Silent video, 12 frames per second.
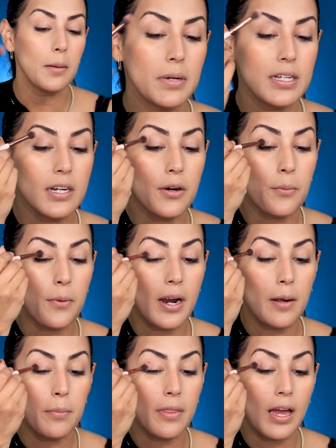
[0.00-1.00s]
I'm gonna
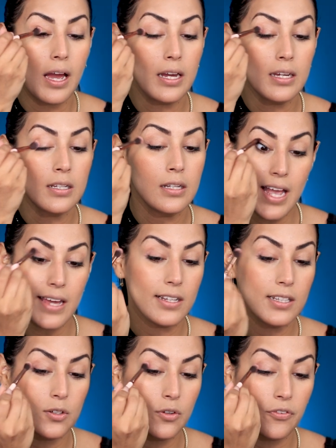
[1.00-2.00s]
grab that, add a
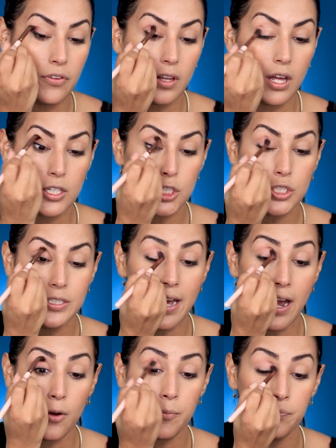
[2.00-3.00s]
little flush.
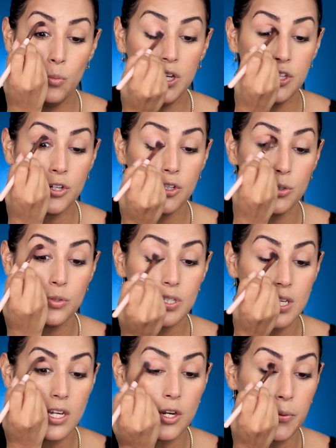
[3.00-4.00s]
Now, when you're
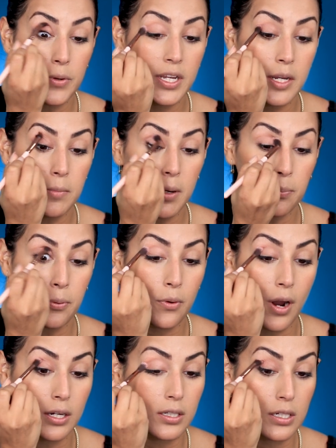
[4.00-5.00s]
using cream
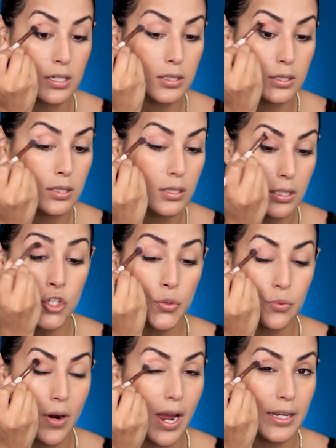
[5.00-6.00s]
products,
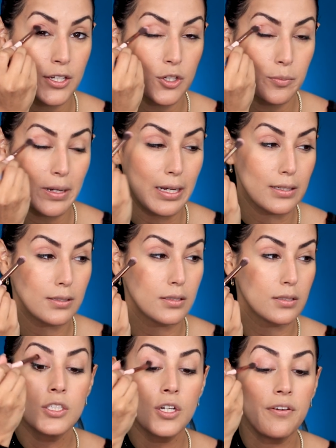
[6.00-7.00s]
try your
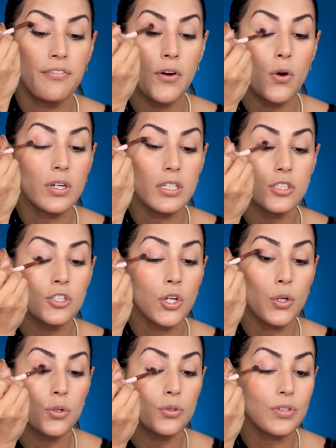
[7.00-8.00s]
best to focus
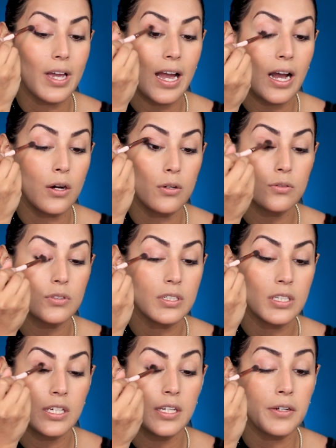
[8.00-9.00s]
those out
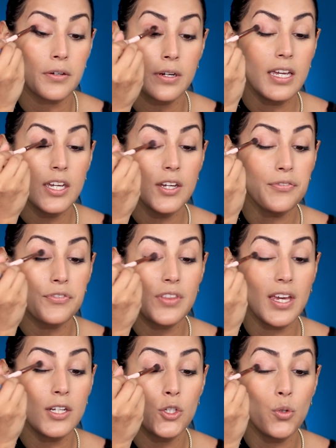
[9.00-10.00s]
here. If
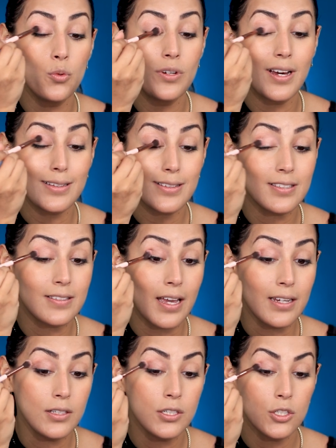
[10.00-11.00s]
they do not
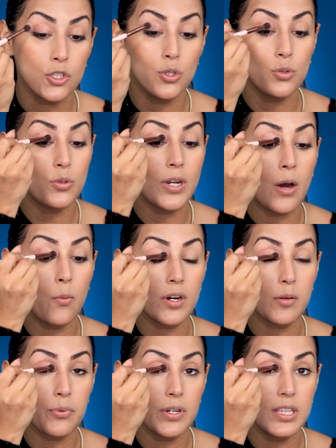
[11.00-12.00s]
set, you do not
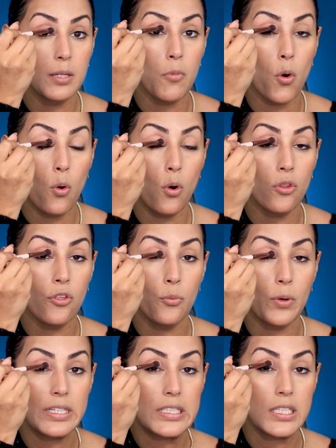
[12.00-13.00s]
wanna bring them all the
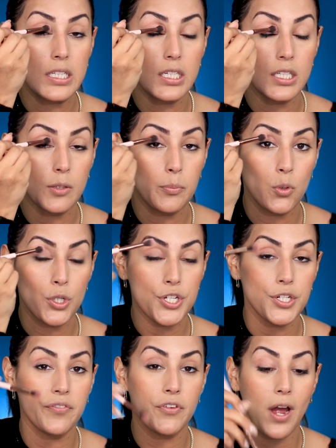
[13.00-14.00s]
way to the inner
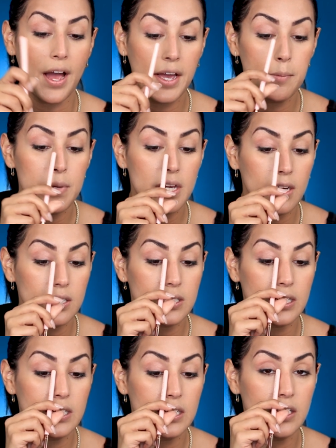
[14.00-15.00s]
portion of your eye because
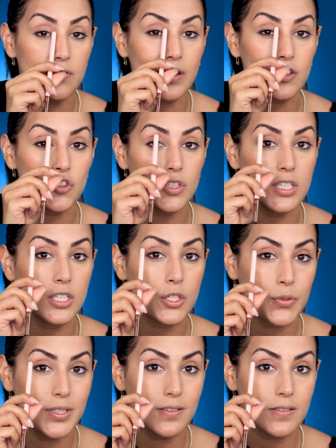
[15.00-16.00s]
it eventually
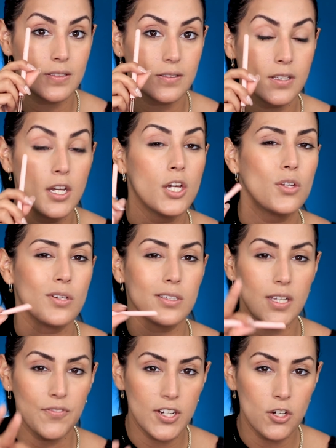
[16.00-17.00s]
creases. You
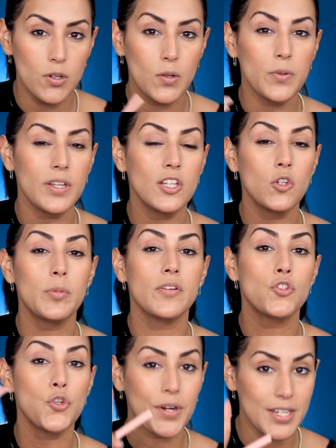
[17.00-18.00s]
can definitely go in with a little bit
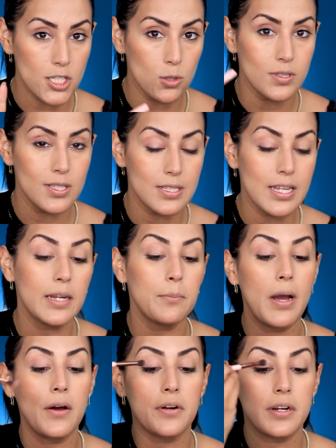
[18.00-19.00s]
of translucent setting
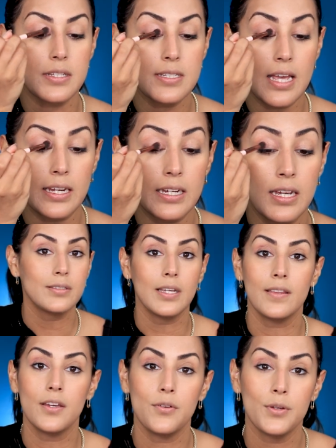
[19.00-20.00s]
powder to set it.
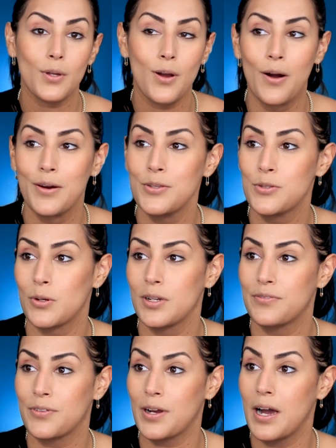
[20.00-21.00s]
Say that you're in the car and you
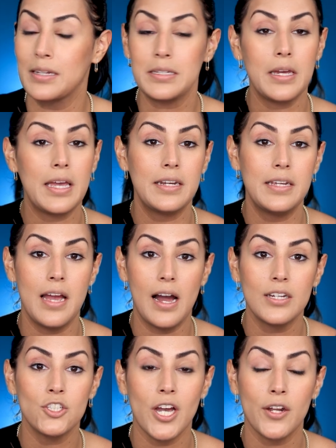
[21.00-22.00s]
totally forgot any
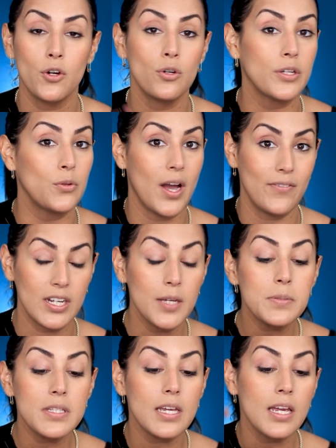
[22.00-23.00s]
eyeshadow and you have a
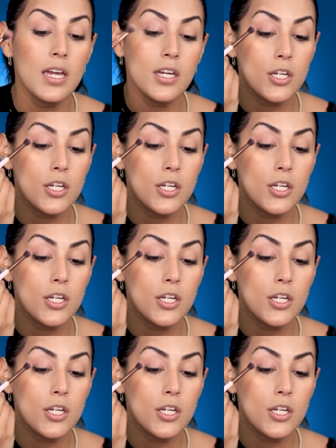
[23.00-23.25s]
lipstick,